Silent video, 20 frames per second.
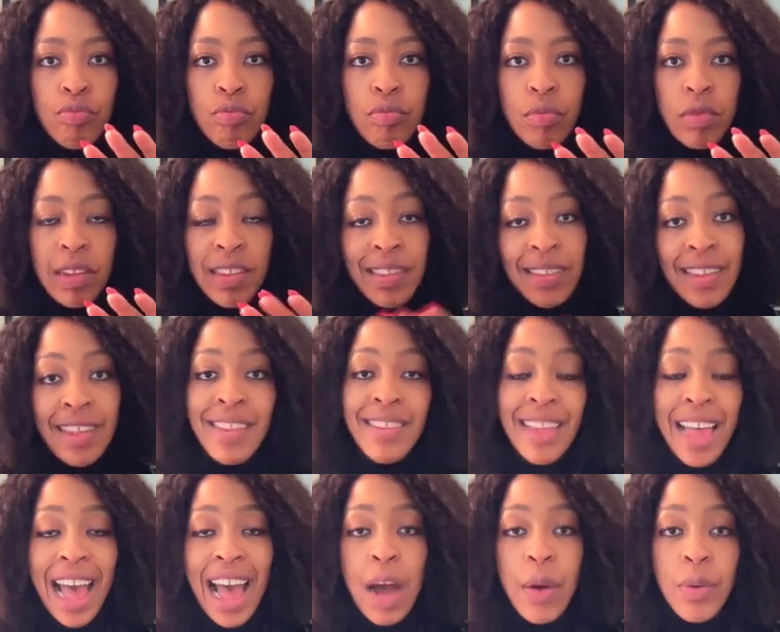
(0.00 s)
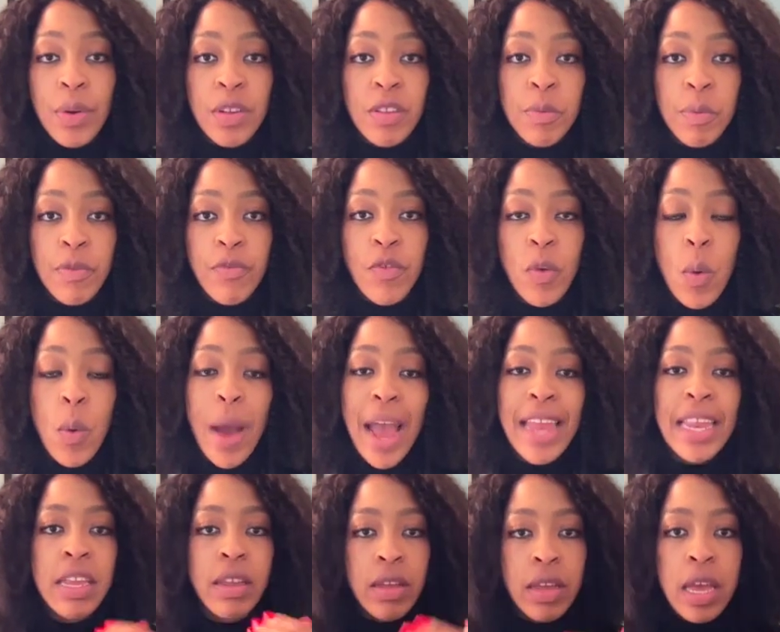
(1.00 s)
6 hours before,
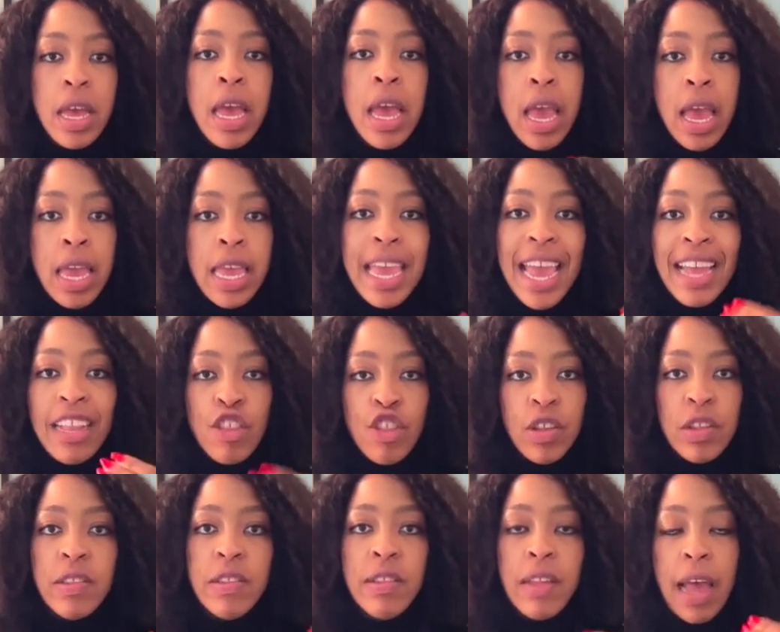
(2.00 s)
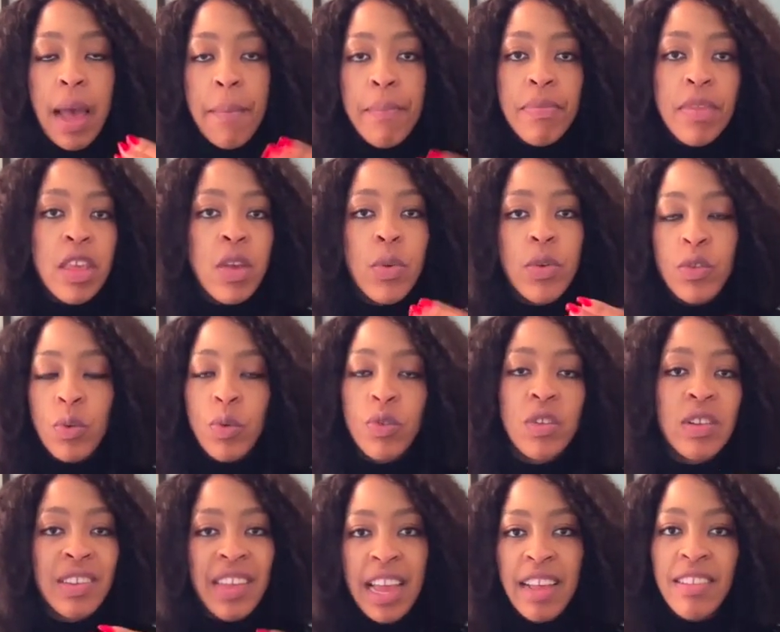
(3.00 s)
and he had just he was
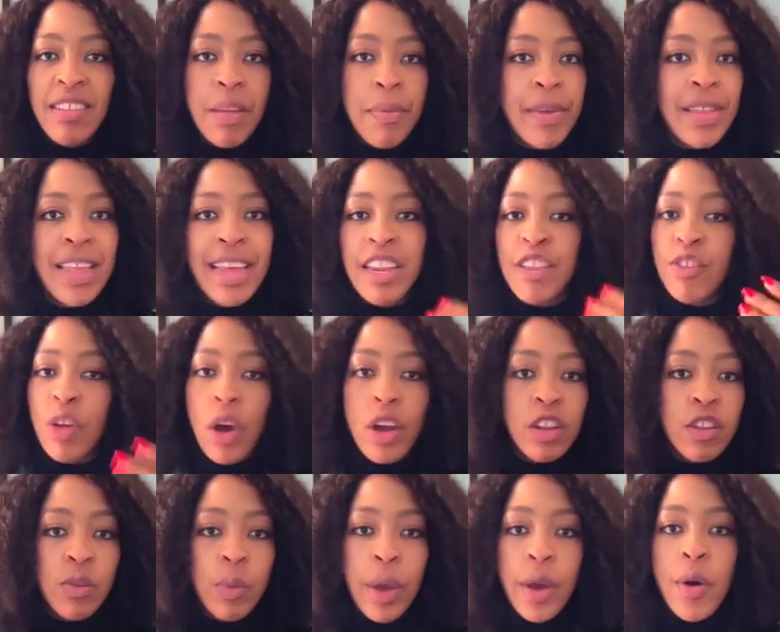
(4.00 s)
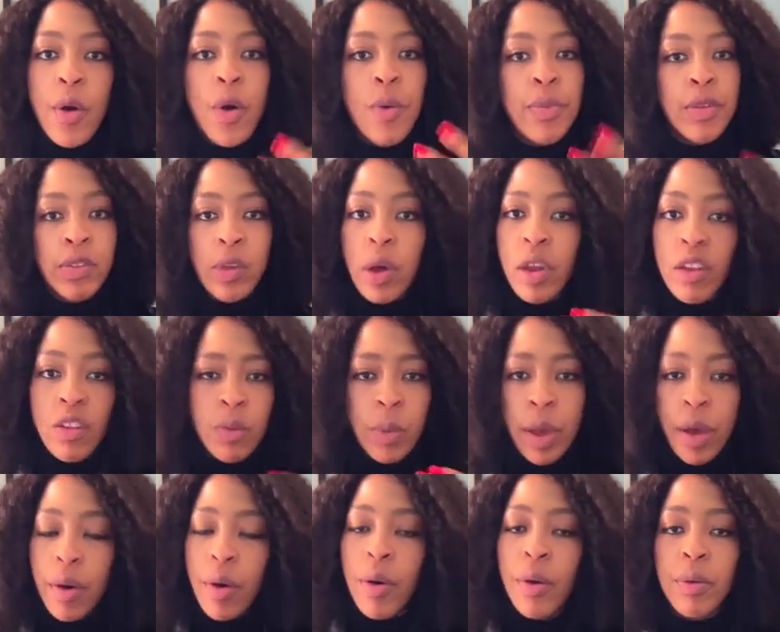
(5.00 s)
also texting me that he's on his way
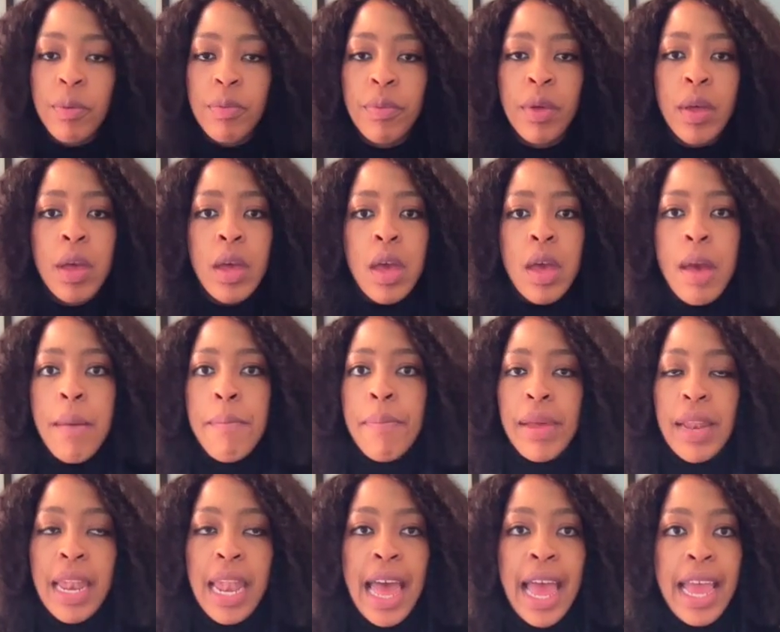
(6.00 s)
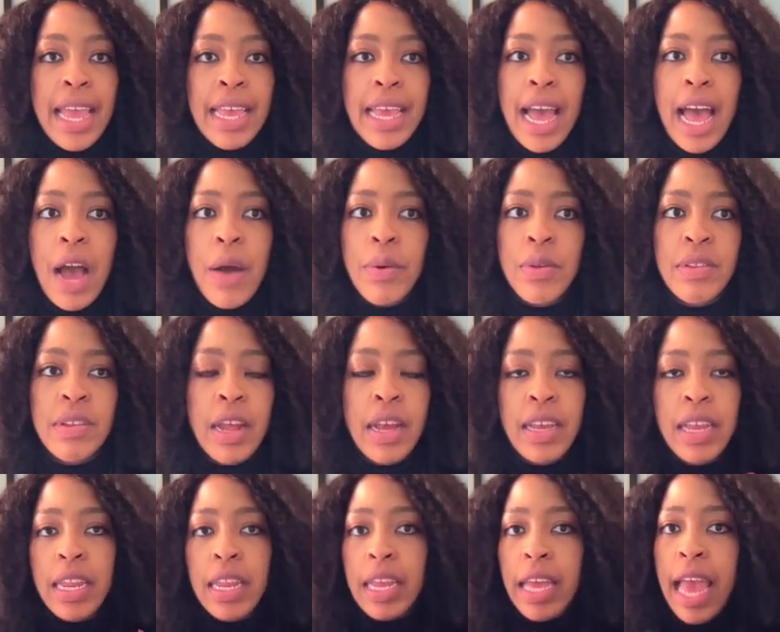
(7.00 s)
home. But like, I was now
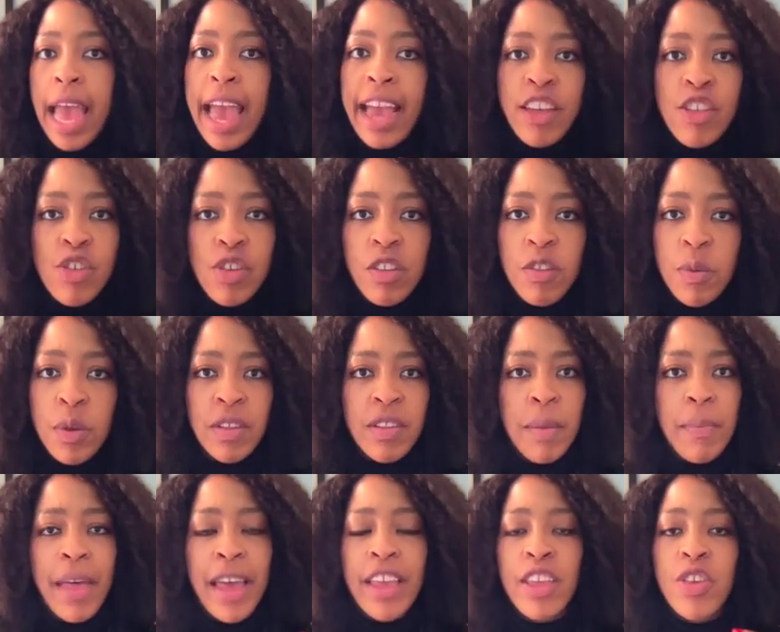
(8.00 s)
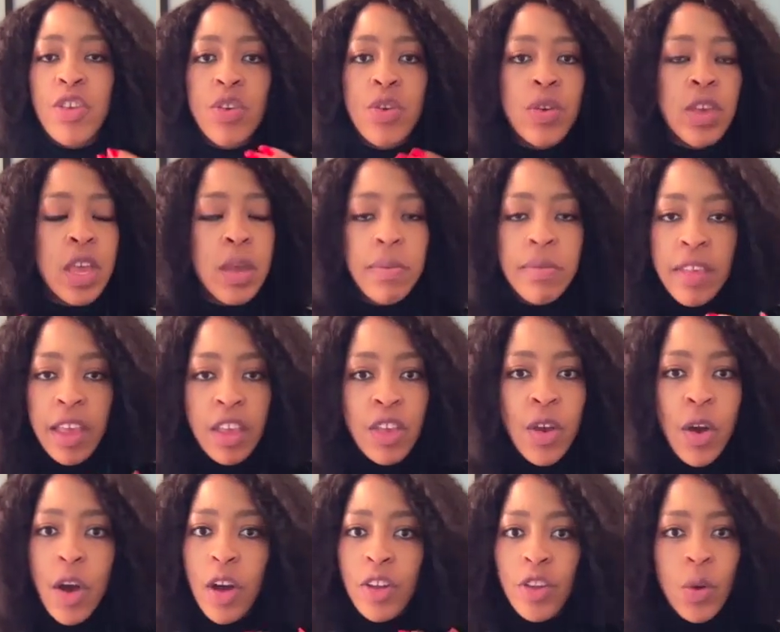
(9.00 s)
getting anxious because I'm like, you keep saying
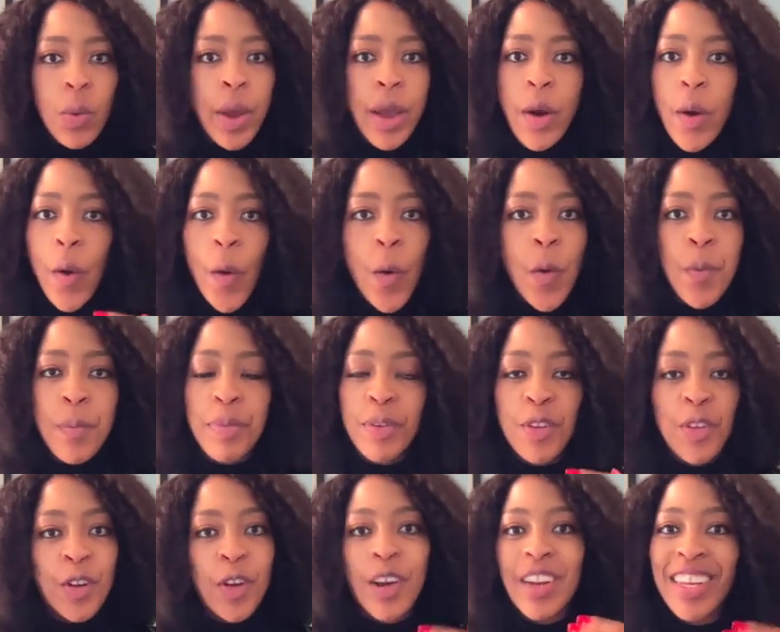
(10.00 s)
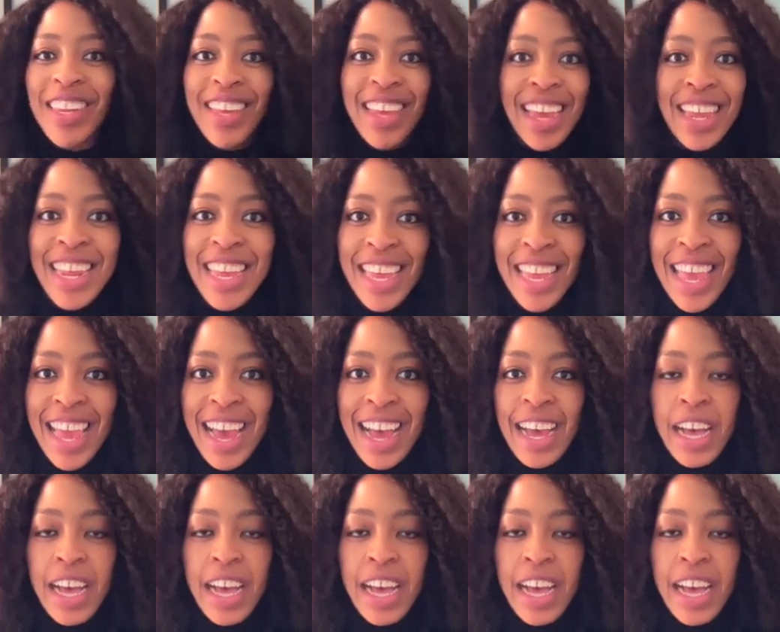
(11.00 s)
you're on your way home, but you're not getting here.